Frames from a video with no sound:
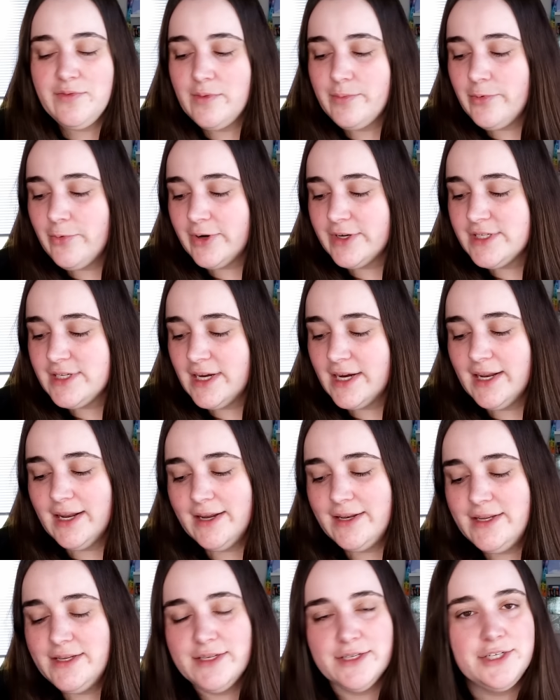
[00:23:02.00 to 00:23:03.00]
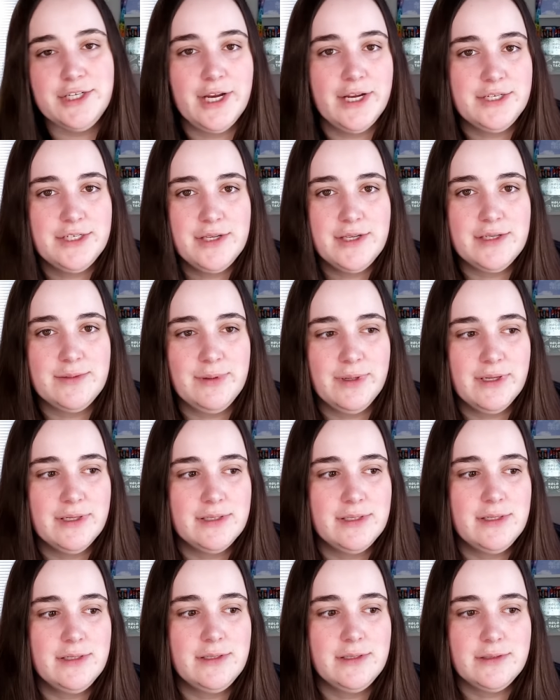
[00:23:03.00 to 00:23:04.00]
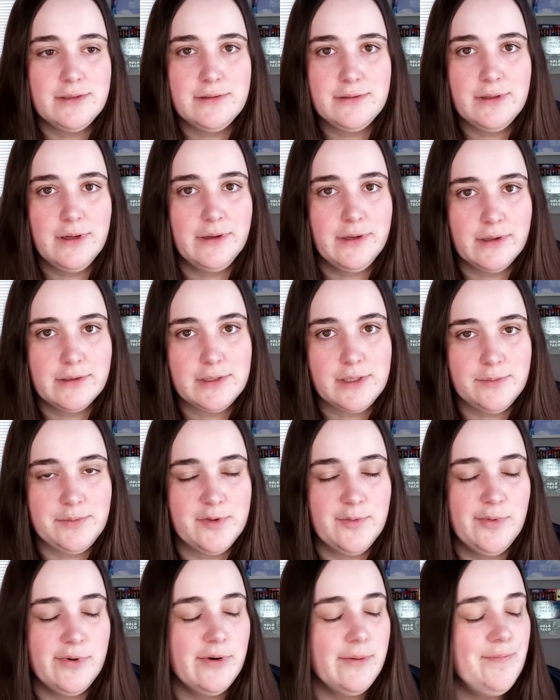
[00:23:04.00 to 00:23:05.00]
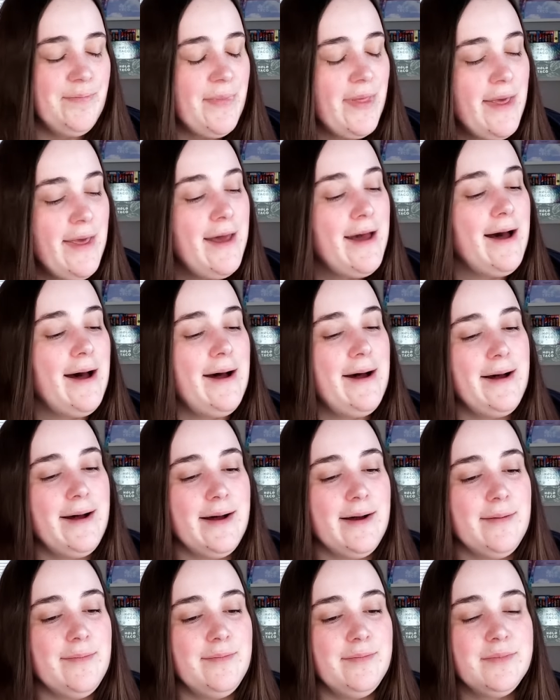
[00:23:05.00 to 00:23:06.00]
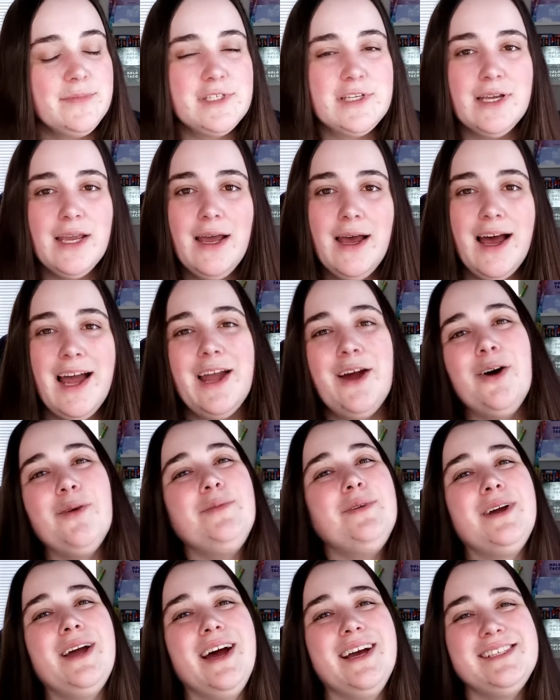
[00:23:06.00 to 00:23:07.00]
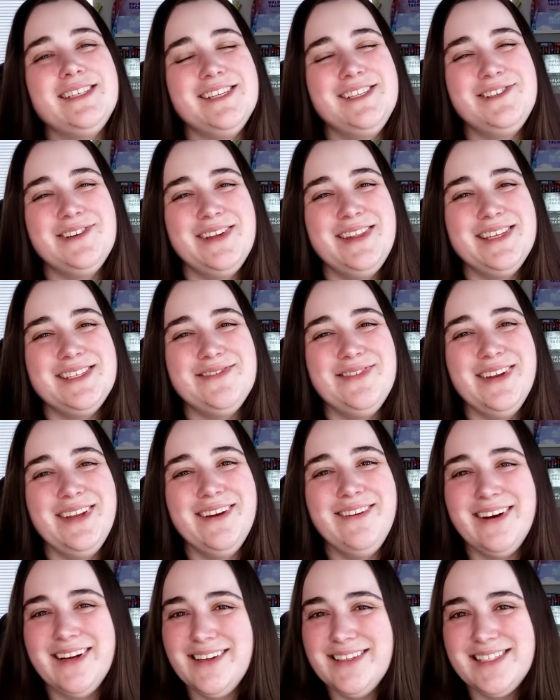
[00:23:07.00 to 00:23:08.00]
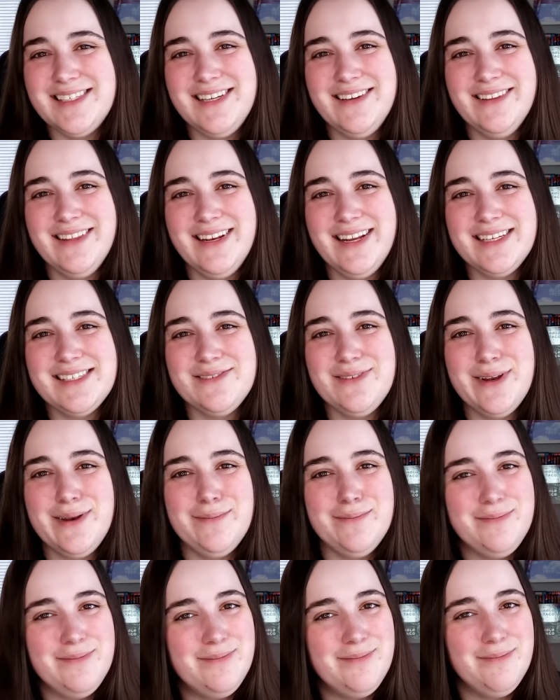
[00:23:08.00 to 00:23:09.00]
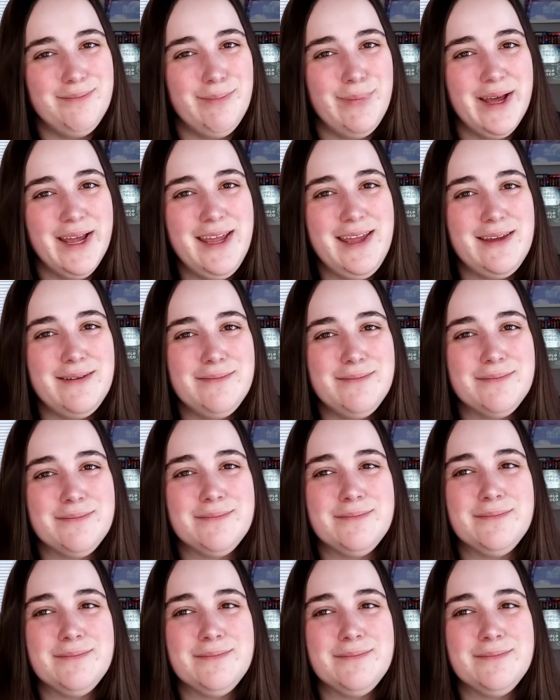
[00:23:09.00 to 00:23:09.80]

February 2nd. I need to change this because this is unacceptable. So yeah, I hope you guys enjoyed this video and I'll see you in the next one. Bye.